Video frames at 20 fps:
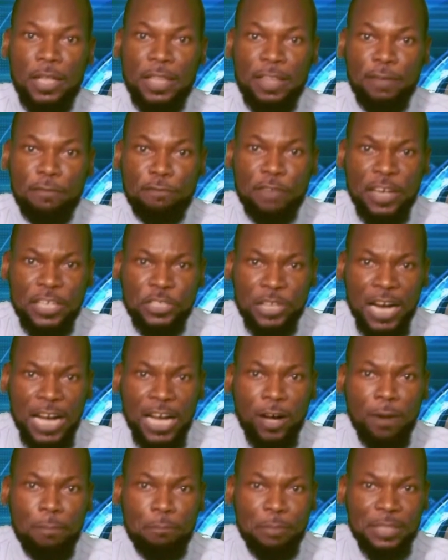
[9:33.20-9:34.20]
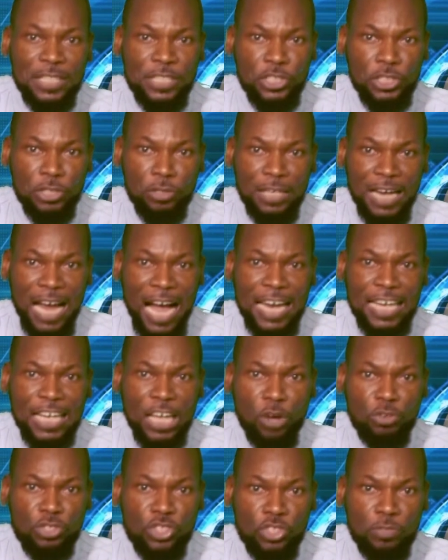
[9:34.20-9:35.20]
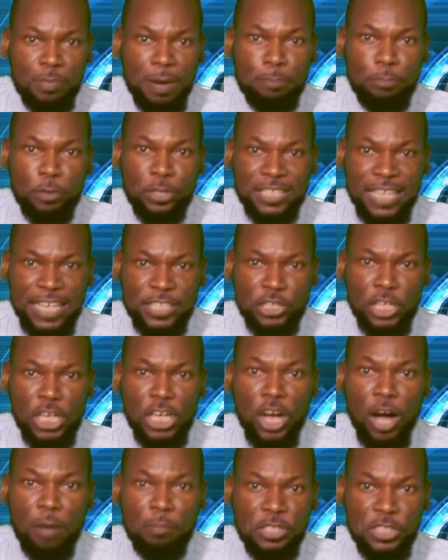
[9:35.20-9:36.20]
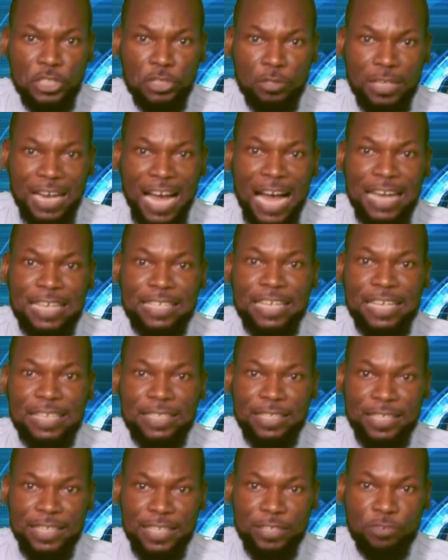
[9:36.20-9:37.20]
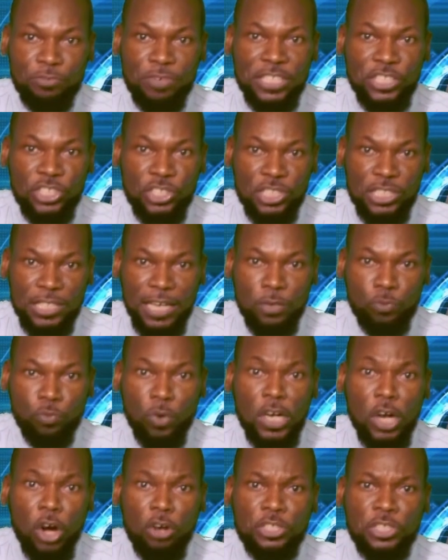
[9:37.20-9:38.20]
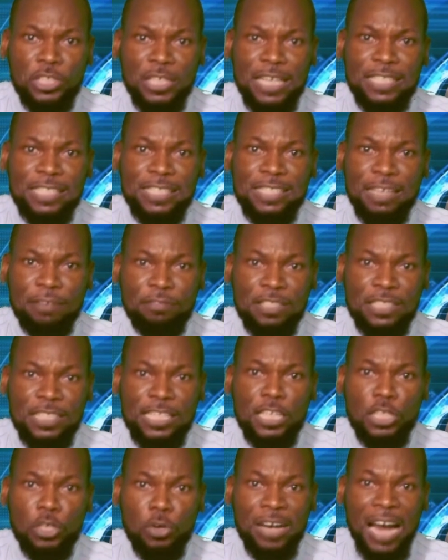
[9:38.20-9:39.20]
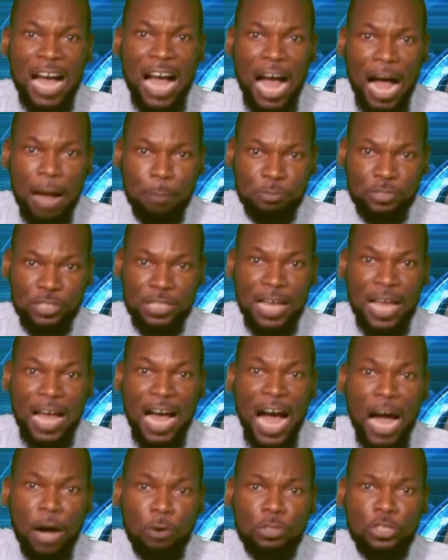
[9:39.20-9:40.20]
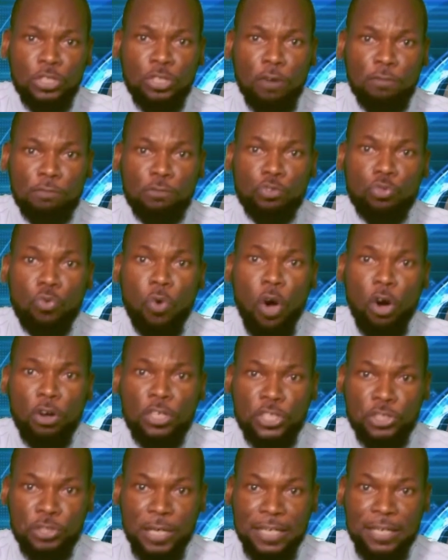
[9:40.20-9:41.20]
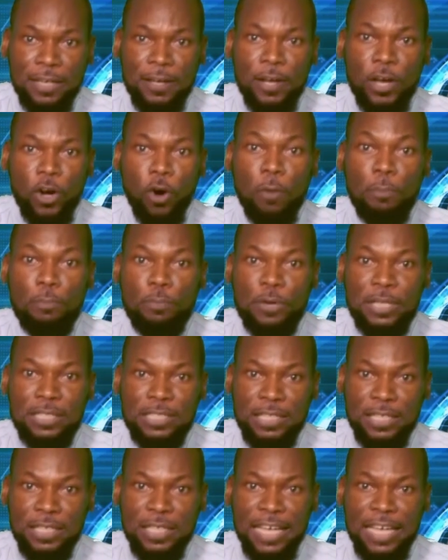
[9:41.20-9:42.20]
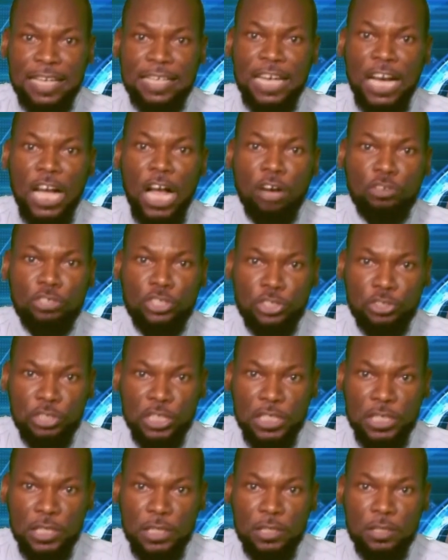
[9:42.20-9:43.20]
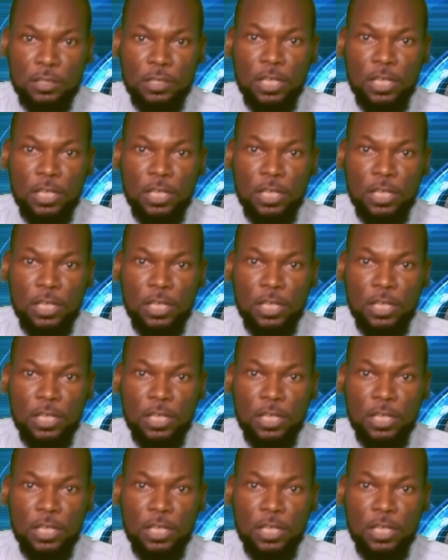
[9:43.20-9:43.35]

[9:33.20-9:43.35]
The Federal Competition and Consumer Protection Commission had lately registered 170 loan apps out of 200 operating in the country.